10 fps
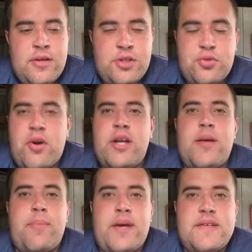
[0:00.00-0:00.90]
they're trying
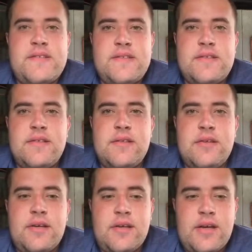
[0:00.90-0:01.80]
their best,
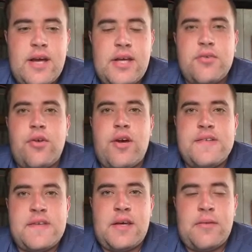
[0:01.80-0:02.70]

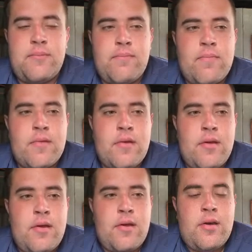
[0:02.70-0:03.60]
equalizing
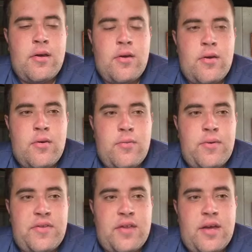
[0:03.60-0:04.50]

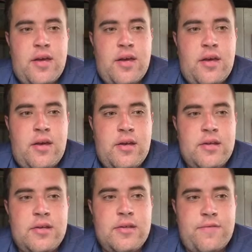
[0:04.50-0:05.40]
with their
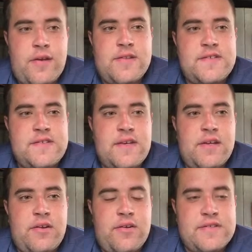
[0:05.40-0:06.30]
defense
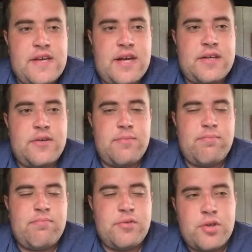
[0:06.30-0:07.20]
and their attack
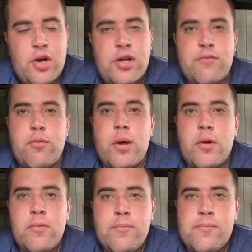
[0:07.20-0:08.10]
kind of
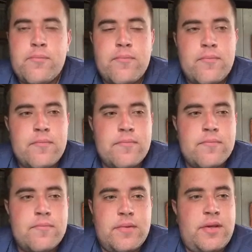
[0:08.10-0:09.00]
well.
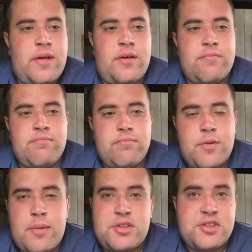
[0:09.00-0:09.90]
But yeah,
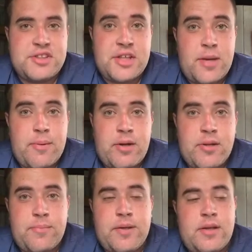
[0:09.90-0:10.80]
not much to say about
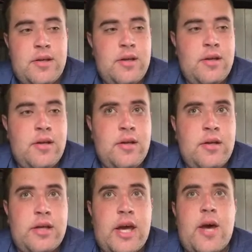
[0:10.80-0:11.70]
it. But
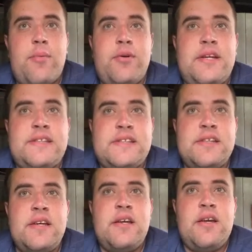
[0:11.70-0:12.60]
the
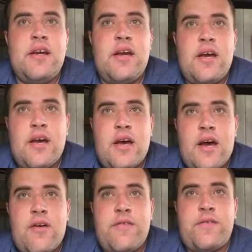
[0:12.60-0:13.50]
Cowboys
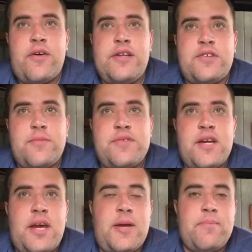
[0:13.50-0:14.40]
are a very top
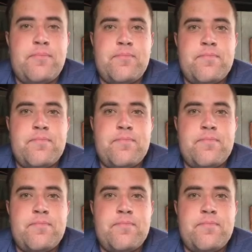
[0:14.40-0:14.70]
team.